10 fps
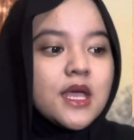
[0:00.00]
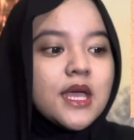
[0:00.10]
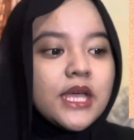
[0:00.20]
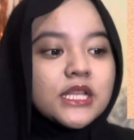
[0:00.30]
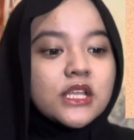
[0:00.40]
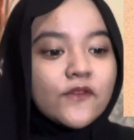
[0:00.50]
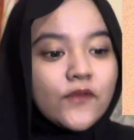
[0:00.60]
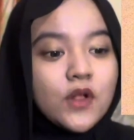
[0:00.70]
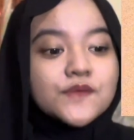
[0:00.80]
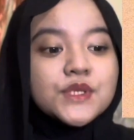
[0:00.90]
It
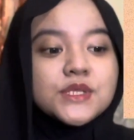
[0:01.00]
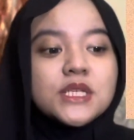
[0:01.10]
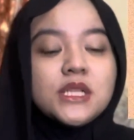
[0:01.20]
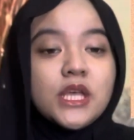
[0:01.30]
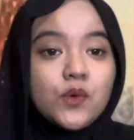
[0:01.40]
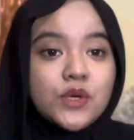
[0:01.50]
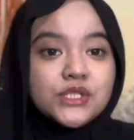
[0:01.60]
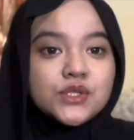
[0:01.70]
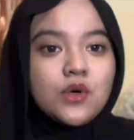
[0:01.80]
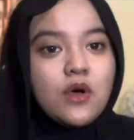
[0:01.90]
involves using language
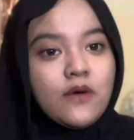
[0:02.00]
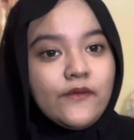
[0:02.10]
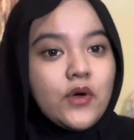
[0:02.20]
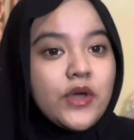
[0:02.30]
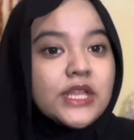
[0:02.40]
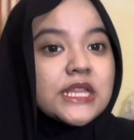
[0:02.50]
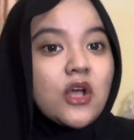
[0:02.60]
to avoid